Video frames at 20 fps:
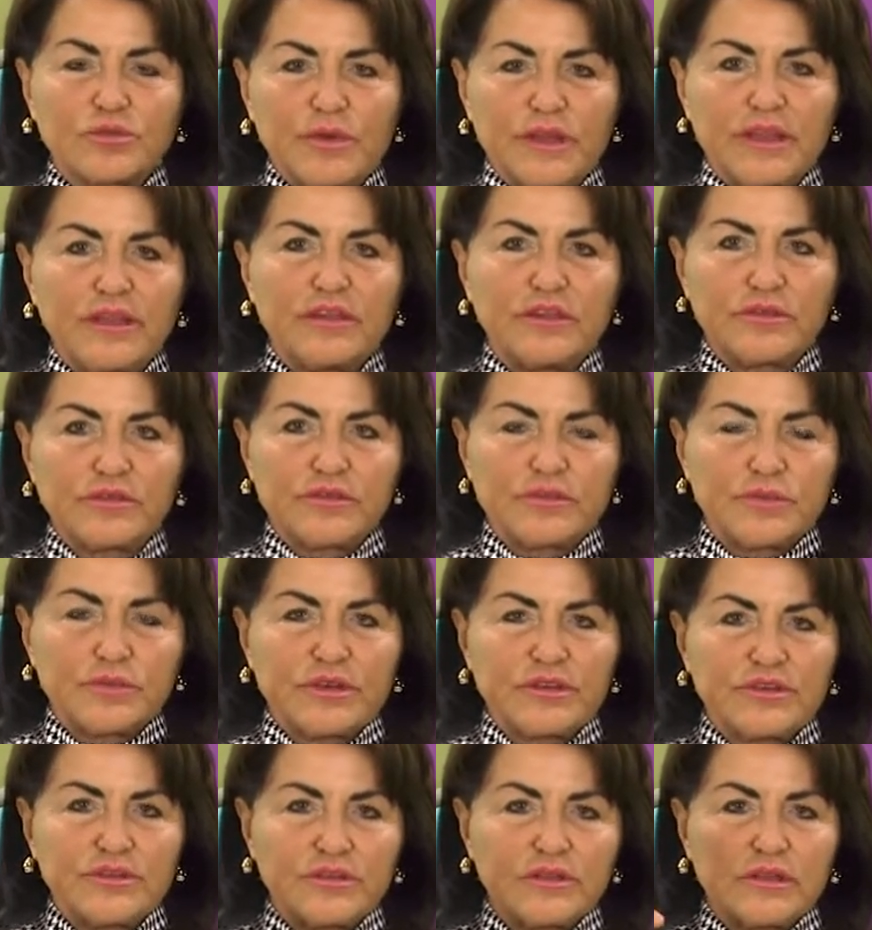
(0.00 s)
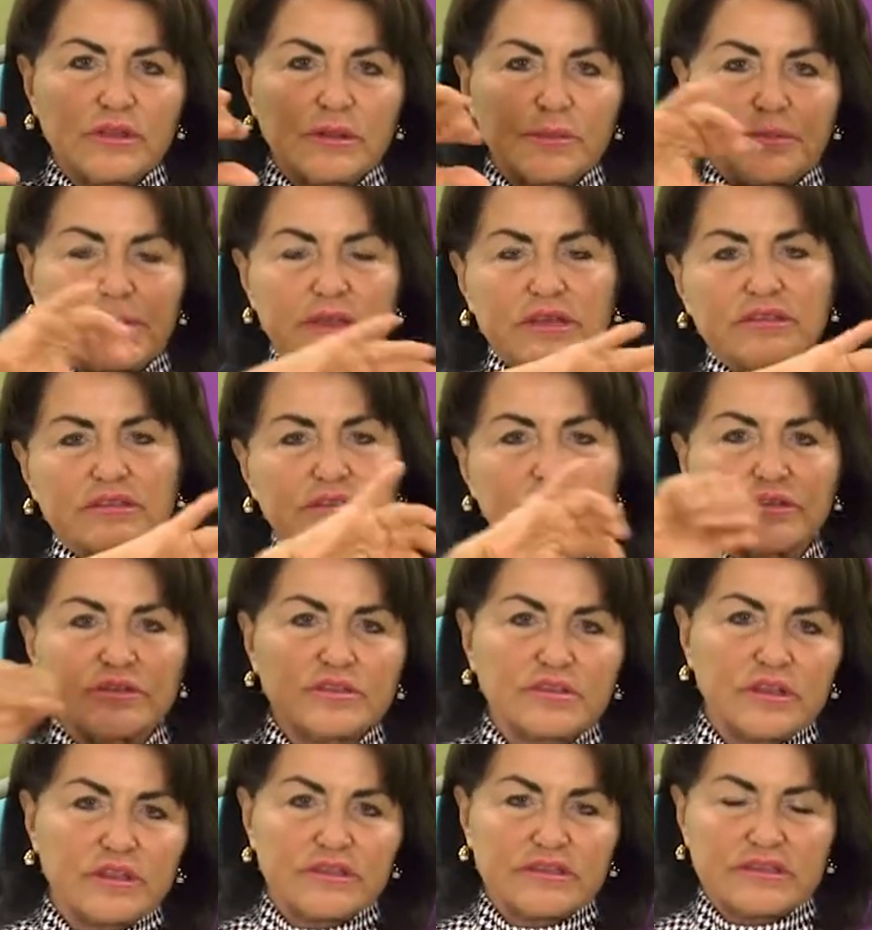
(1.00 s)
we use we do the little
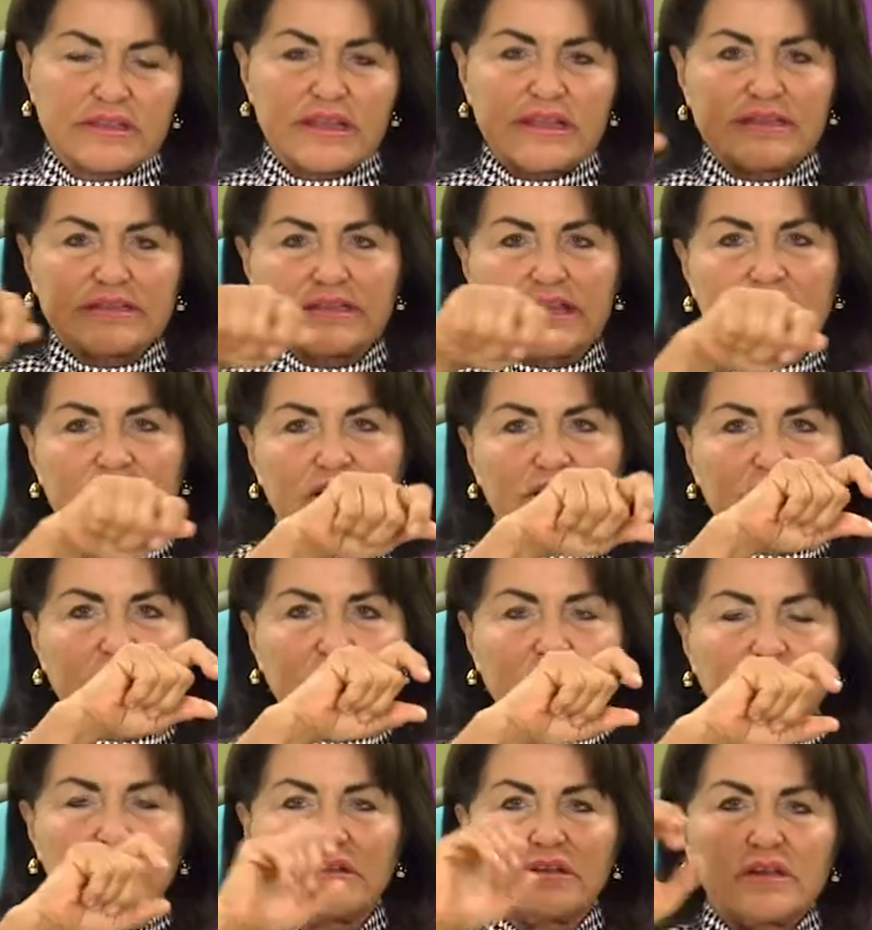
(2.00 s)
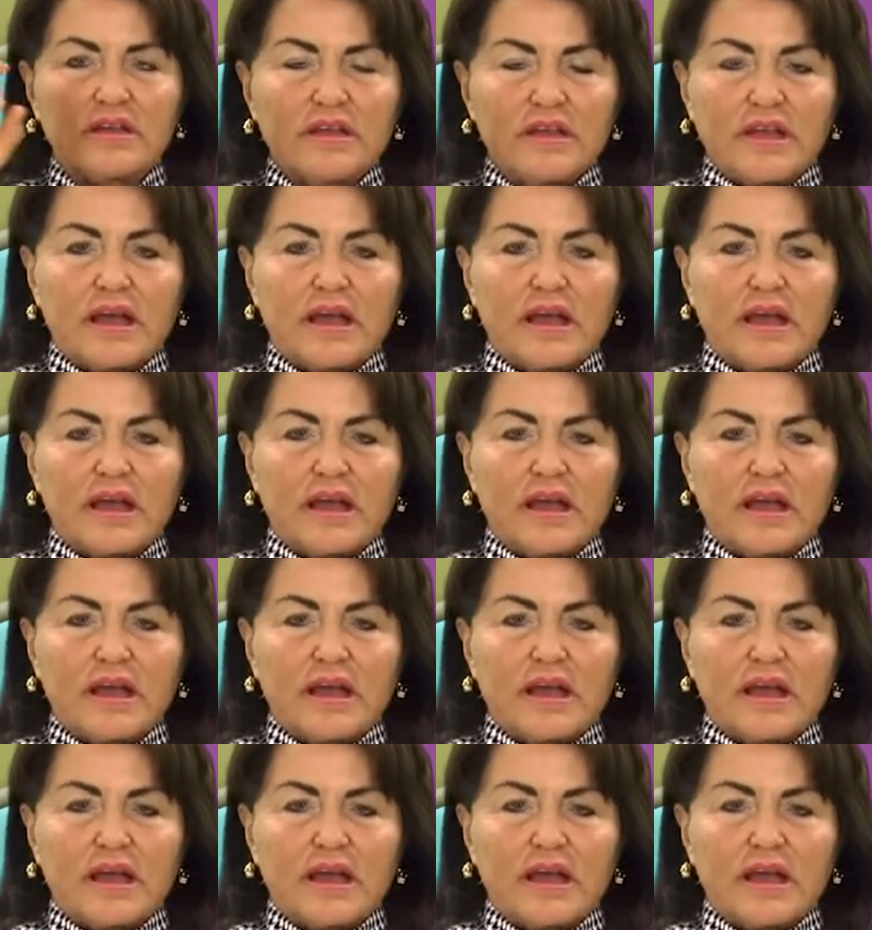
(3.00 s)
pixels. It's it's like a little.